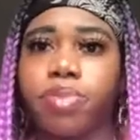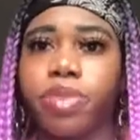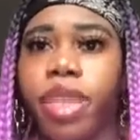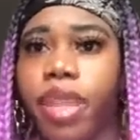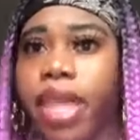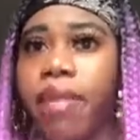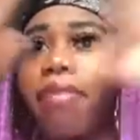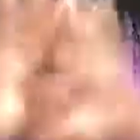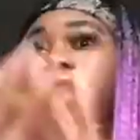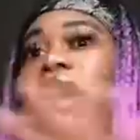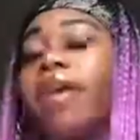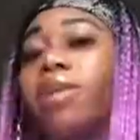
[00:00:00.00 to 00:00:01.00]
like
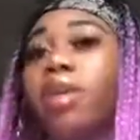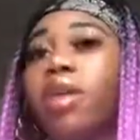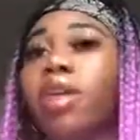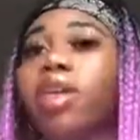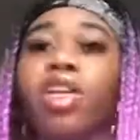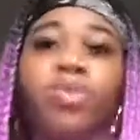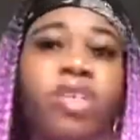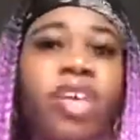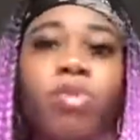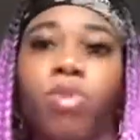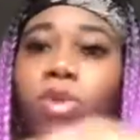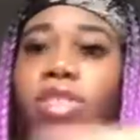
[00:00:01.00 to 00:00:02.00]
that, because we're getting
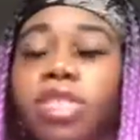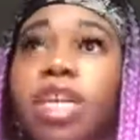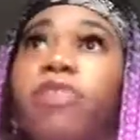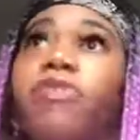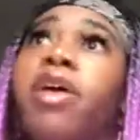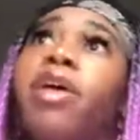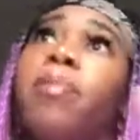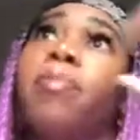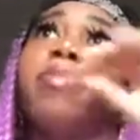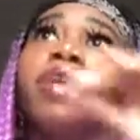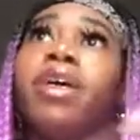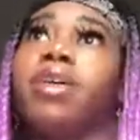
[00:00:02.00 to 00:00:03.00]
more stuff.
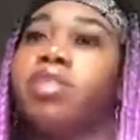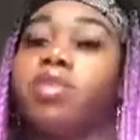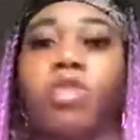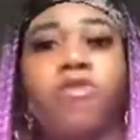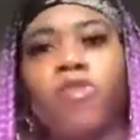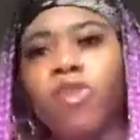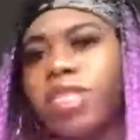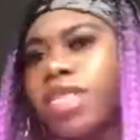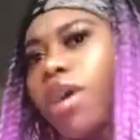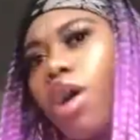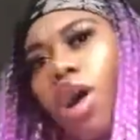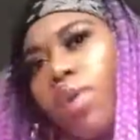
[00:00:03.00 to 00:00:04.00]
But the food is not
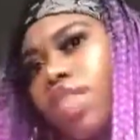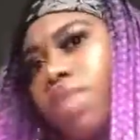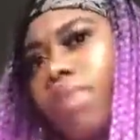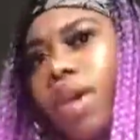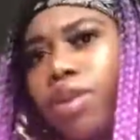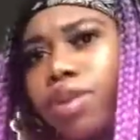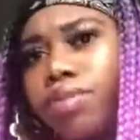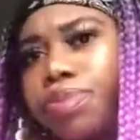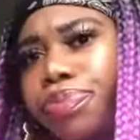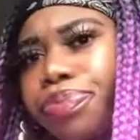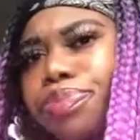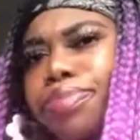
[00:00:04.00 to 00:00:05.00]
always better,
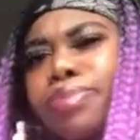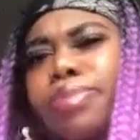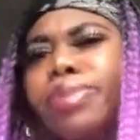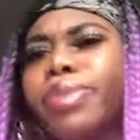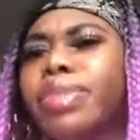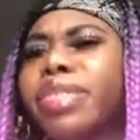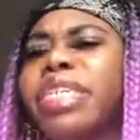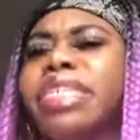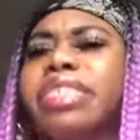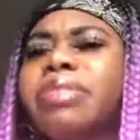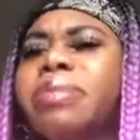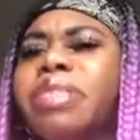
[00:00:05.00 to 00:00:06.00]
because
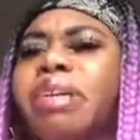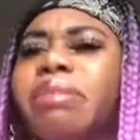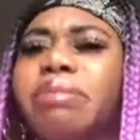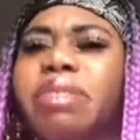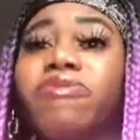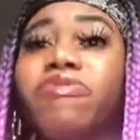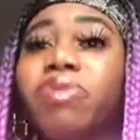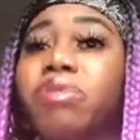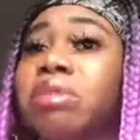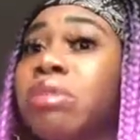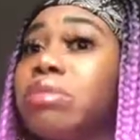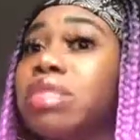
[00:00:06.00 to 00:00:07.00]
sometimes the food
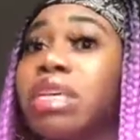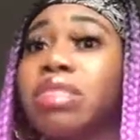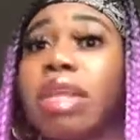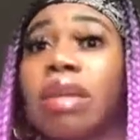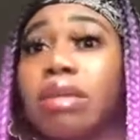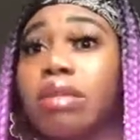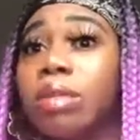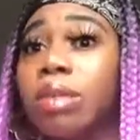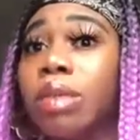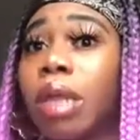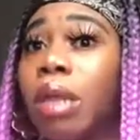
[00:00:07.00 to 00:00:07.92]
don't taste that good.